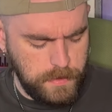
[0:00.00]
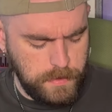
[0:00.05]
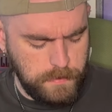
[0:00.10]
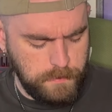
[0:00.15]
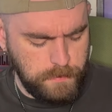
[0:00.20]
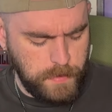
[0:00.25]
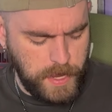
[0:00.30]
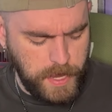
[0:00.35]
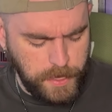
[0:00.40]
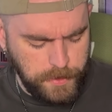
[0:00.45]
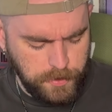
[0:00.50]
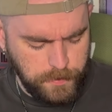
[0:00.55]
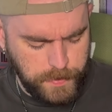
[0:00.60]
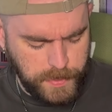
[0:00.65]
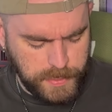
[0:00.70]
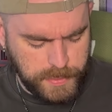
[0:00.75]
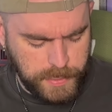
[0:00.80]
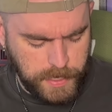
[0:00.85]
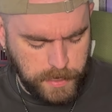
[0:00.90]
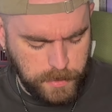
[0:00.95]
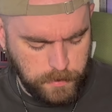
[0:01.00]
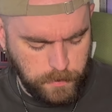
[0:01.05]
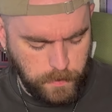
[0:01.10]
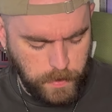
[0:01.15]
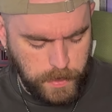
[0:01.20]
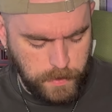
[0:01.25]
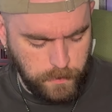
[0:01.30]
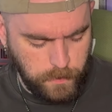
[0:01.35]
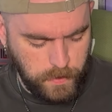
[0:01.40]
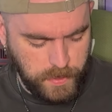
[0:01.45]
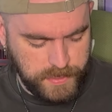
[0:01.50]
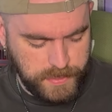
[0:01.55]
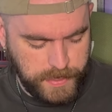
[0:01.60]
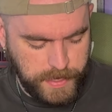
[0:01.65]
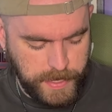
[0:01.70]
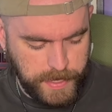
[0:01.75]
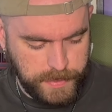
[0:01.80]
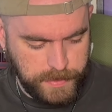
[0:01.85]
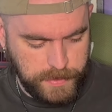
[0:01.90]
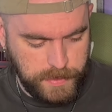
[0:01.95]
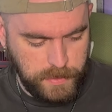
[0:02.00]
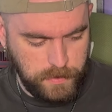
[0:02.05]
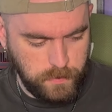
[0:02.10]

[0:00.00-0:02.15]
My other big takeaway was that the